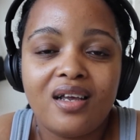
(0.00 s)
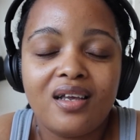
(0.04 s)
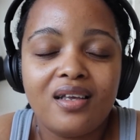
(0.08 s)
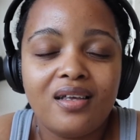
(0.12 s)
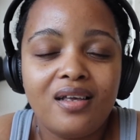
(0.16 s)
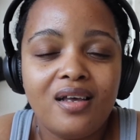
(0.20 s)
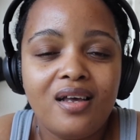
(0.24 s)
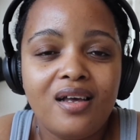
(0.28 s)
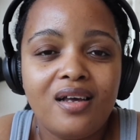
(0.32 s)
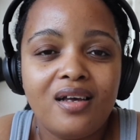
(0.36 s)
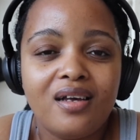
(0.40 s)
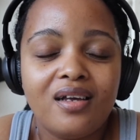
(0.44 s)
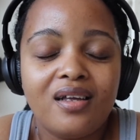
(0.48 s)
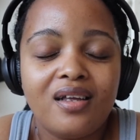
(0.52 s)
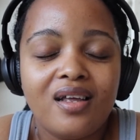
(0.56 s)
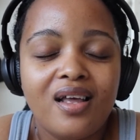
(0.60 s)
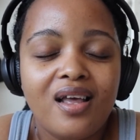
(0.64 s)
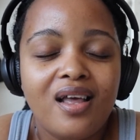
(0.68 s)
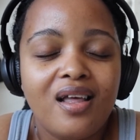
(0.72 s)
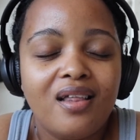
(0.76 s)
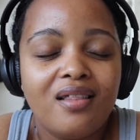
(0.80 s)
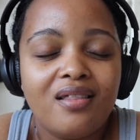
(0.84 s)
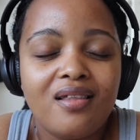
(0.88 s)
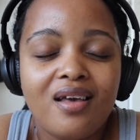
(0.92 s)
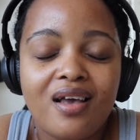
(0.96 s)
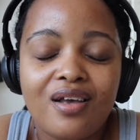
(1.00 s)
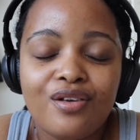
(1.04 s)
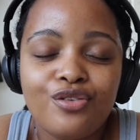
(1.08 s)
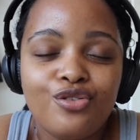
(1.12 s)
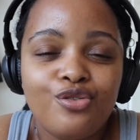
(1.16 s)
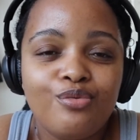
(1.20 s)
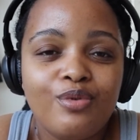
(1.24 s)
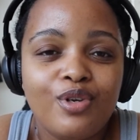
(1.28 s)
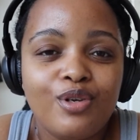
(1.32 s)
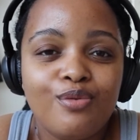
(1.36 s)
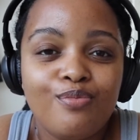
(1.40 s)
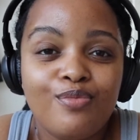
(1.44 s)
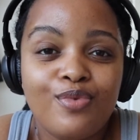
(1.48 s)
yeah, there has to
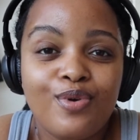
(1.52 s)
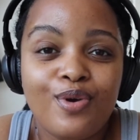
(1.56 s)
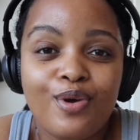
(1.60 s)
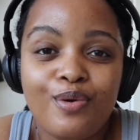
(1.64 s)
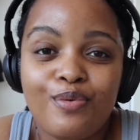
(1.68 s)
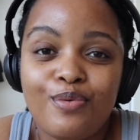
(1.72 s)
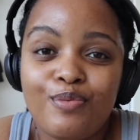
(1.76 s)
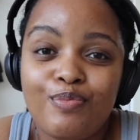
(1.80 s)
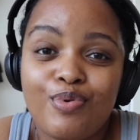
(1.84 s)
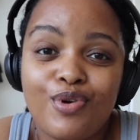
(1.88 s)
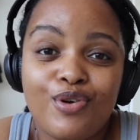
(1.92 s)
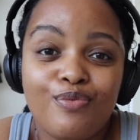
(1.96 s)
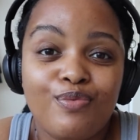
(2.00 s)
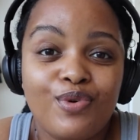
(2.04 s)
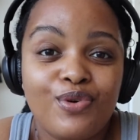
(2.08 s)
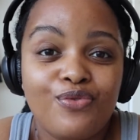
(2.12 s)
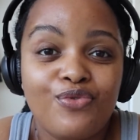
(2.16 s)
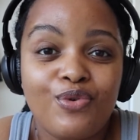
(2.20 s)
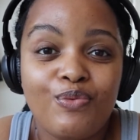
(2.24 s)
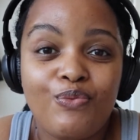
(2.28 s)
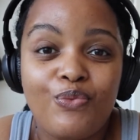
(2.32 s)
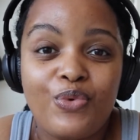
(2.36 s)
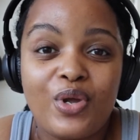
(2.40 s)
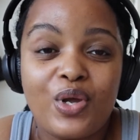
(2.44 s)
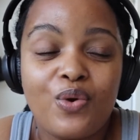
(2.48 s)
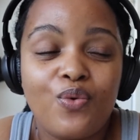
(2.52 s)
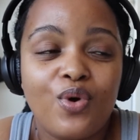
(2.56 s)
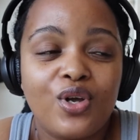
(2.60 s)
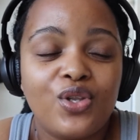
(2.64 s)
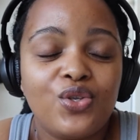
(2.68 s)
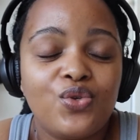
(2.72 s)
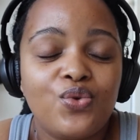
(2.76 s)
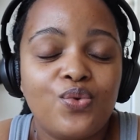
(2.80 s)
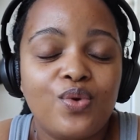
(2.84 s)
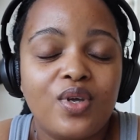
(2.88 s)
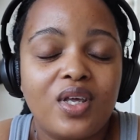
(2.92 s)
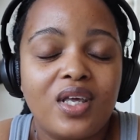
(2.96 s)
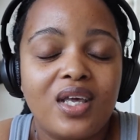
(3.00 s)
be an improvement from week 1
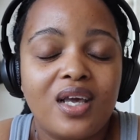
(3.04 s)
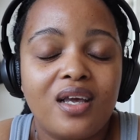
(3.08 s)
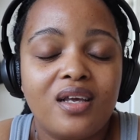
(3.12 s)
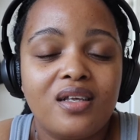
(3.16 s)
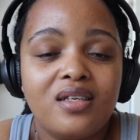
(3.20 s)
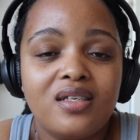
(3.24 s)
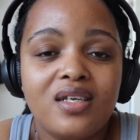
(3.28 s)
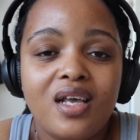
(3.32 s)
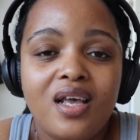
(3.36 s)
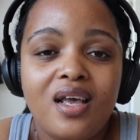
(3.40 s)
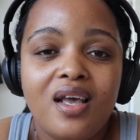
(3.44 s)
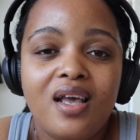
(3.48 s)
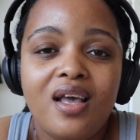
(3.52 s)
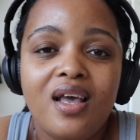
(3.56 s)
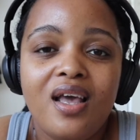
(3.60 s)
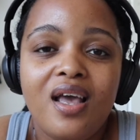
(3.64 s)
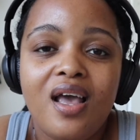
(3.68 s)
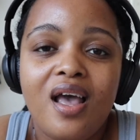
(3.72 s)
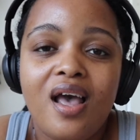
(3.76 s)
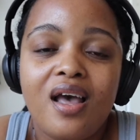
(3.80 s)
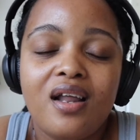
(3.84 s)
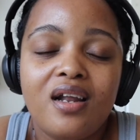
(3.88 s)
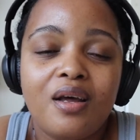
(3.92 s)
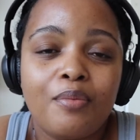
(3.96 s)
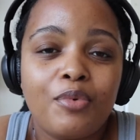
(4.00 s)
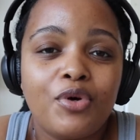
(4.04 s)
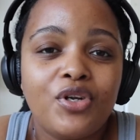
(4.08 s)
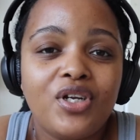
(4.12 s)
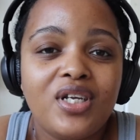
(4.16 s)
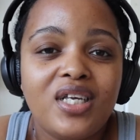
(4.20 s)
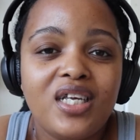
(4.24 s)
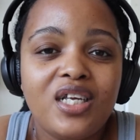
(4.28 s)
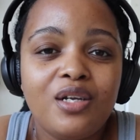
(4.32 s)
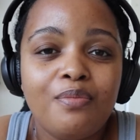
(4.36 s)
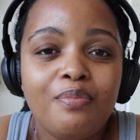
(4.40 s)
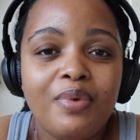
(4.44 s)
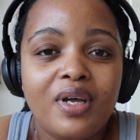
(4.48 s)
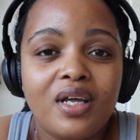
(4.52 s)
to week 8, and I'm going to
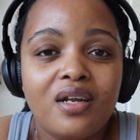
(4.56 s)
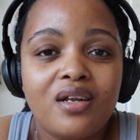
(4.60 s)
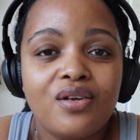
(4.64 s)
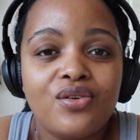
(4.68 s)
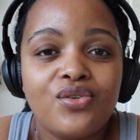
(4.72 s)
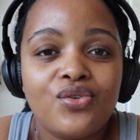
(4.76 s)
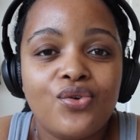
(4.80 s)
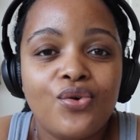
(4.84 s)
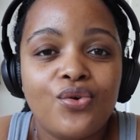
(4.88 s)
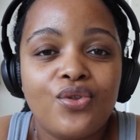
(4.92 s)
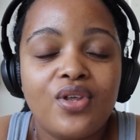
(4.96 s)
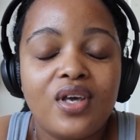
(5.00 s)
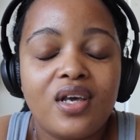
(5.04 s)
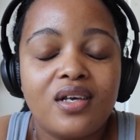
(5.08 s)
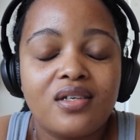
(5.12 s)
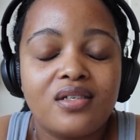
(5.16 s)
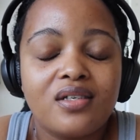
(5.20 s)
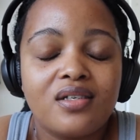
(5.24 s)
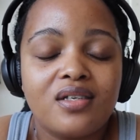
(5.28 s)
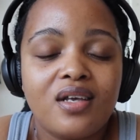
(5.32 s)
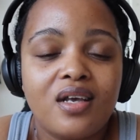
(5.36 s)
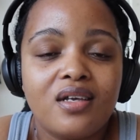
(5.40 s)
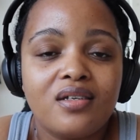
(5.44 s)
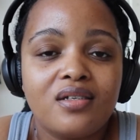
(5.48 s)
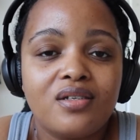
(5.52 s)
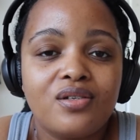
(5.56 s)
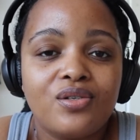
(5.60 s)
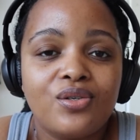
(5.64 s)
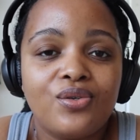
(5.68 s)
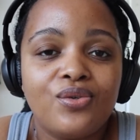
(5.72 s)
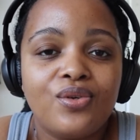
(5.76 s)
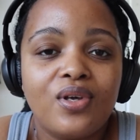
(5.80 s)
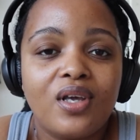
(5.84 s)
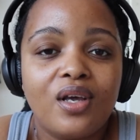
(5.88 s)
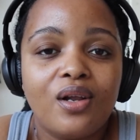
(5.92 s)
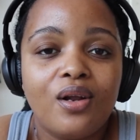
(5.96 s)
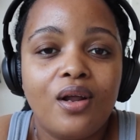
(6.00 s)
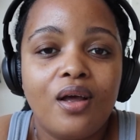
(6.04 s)
eat better, so the exercises do
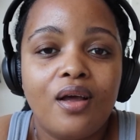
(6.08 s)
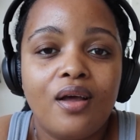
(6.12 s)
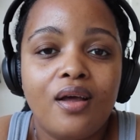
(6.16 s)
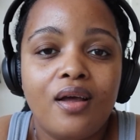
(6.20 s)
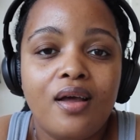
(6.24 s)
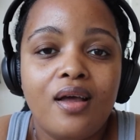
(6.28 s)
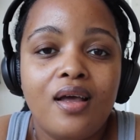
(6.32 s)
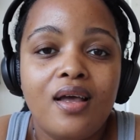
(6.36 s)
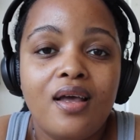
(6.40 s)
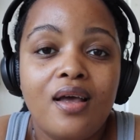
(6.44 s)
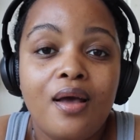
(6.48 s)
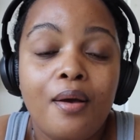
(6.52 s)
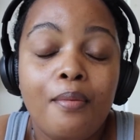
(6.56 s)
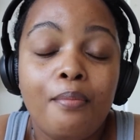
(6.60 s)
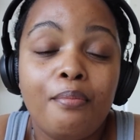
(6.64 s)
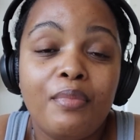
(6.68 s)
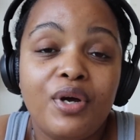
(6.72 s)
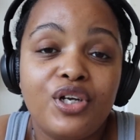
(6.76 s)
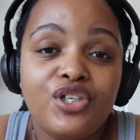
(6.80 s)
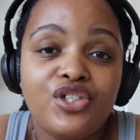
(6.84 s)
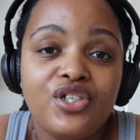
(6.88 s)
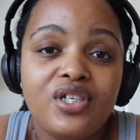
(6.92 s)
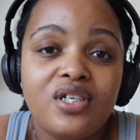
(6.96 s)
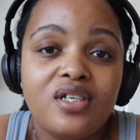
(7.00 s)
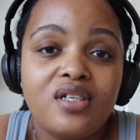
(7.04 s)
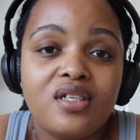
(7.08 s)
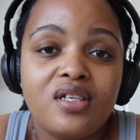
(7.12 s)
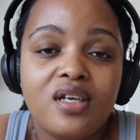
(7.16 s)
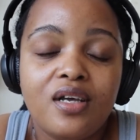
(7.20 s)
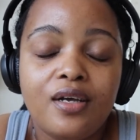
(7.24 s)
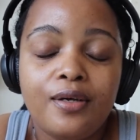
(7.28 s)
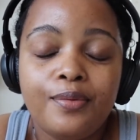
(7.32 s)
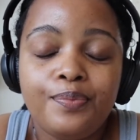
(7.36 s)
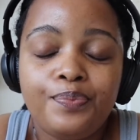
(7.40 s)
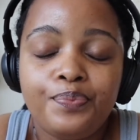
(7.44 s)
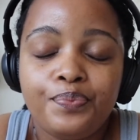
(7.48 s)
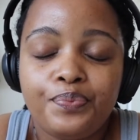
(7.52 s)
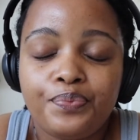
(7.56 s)
get much
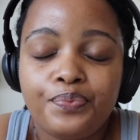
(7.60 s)
easier.